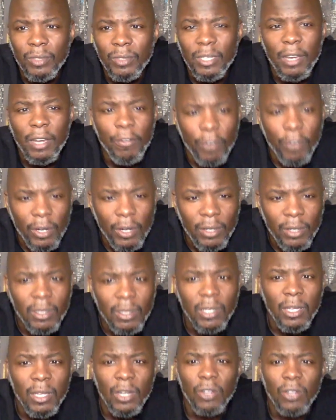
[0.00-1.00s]
different,
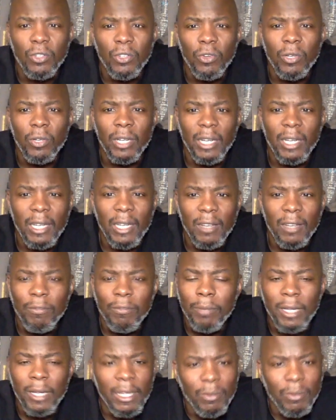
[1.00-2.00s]
during the lift,
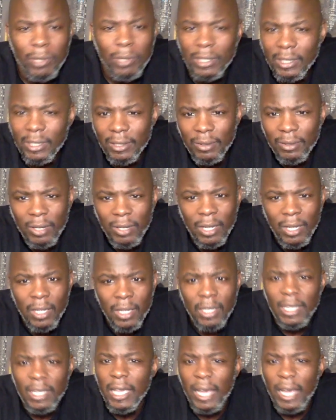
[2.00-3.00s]
but he wasn't
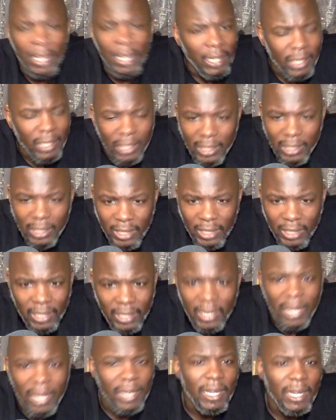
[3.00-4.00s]
yelling or nothing
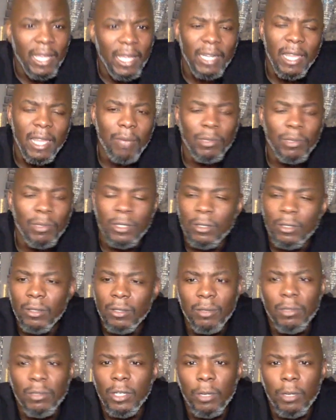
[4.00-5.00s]
like that. They was,
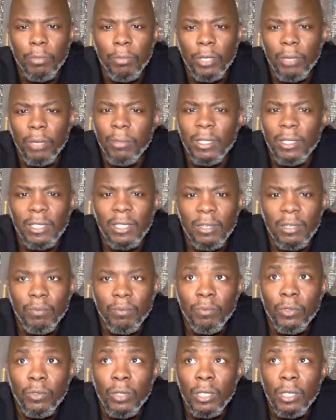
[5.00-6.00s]
pretty much
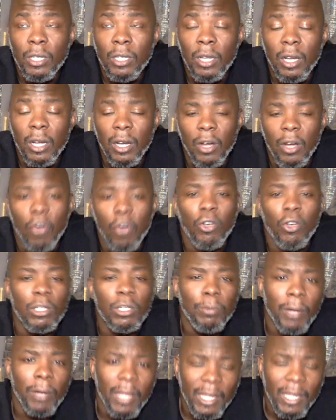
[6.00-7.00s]
horse
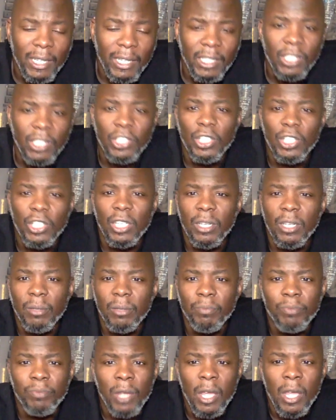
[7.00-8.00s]
playing in the
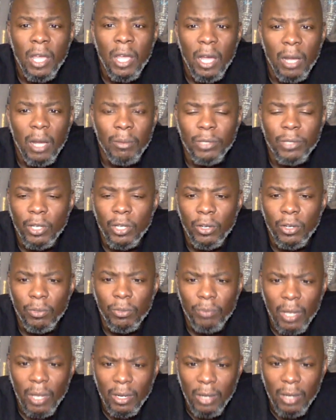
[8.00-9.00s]
gym.
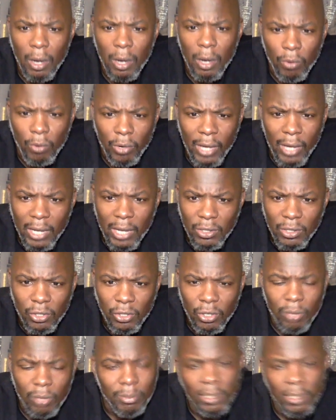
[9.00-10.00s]
So I wrote out
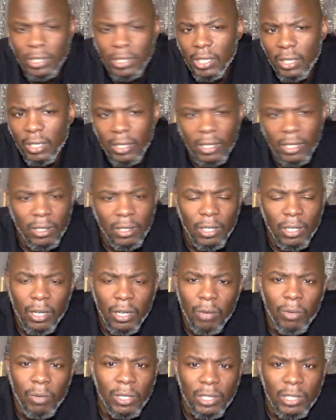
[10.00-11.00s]
to him, but generally,
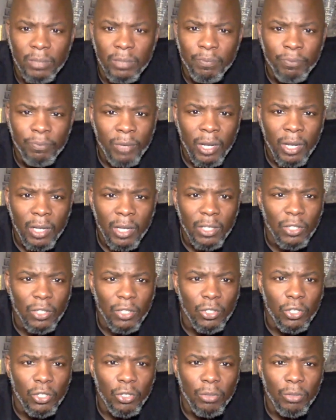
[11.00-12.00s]
once
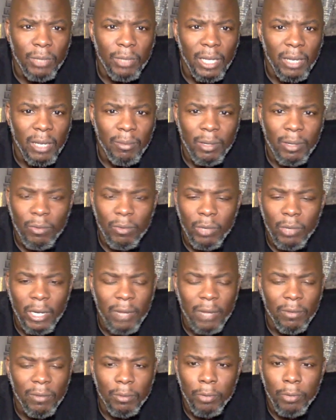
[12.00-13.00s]
YouTube deem it,
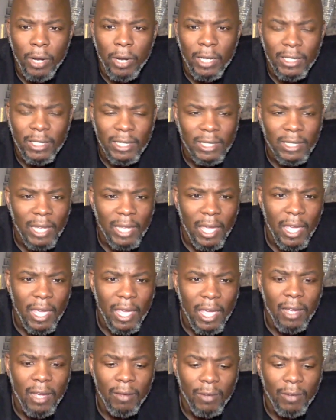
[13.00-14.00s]
whatever process they
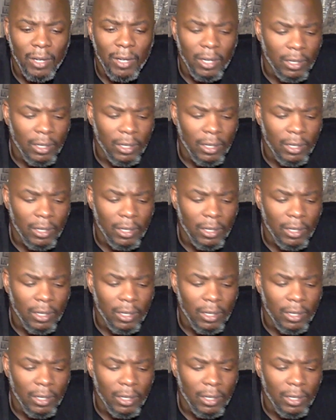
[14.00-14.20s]
have